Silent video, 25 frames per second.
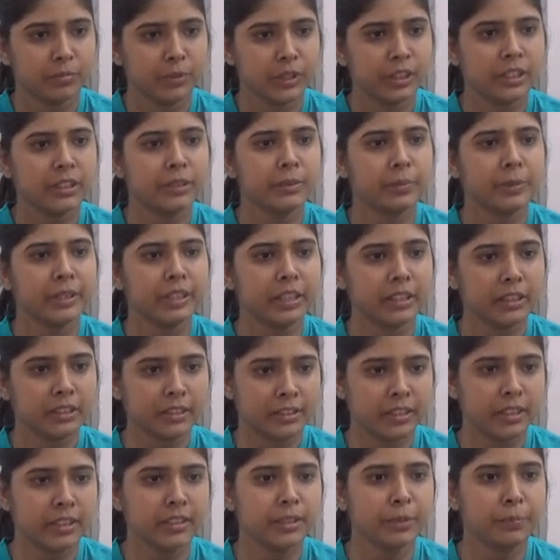It is being
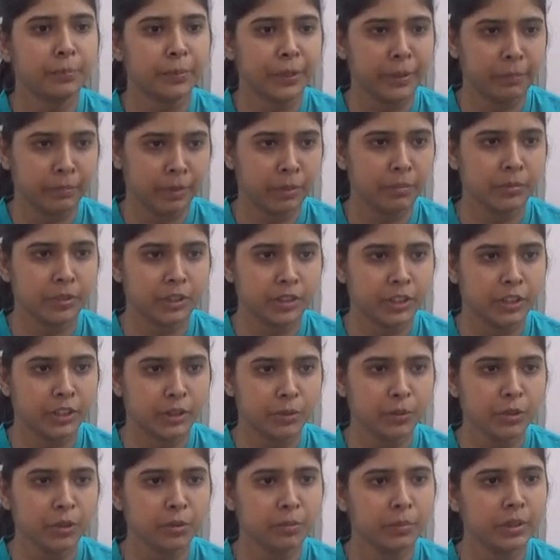considered as a premium
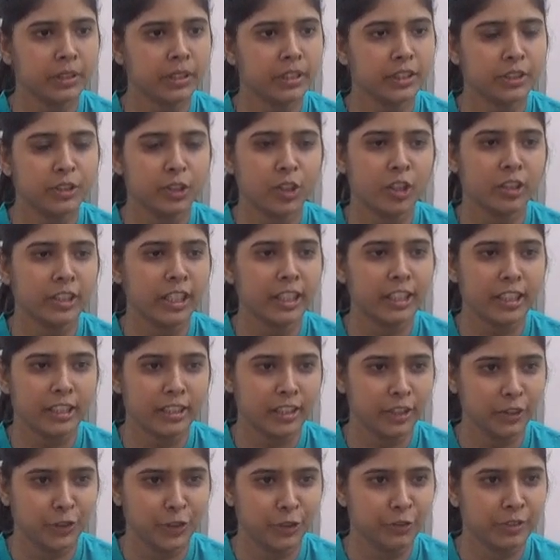institute, but it's not that
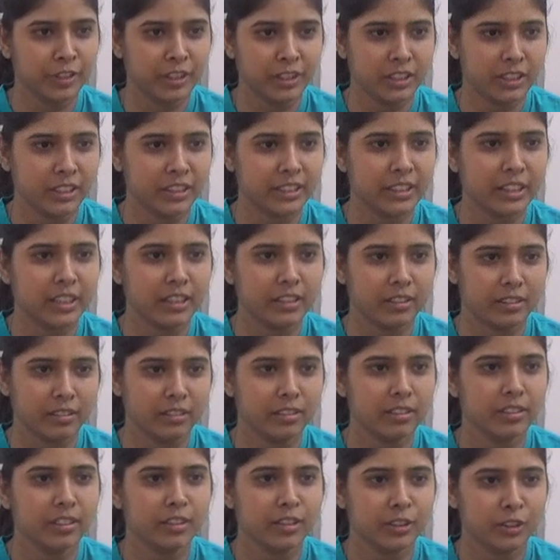other universities are
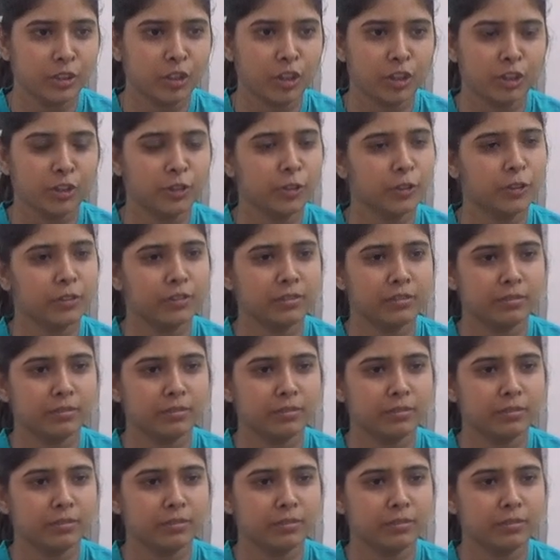not good.